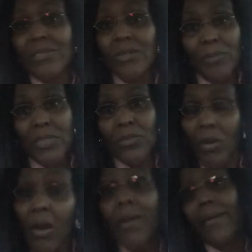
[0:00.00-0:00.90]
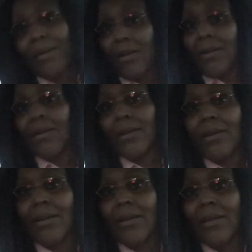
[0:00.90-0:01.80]
told me you are."
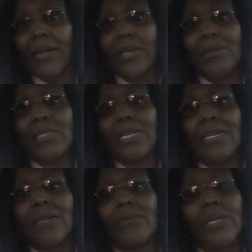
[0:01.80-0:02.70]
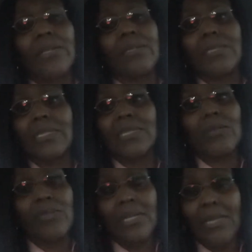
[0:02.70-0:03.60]
And he was like, "Well, she
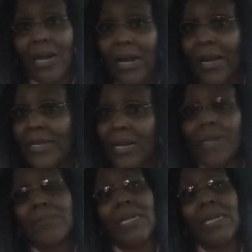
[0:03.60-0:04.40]
told a lie. I am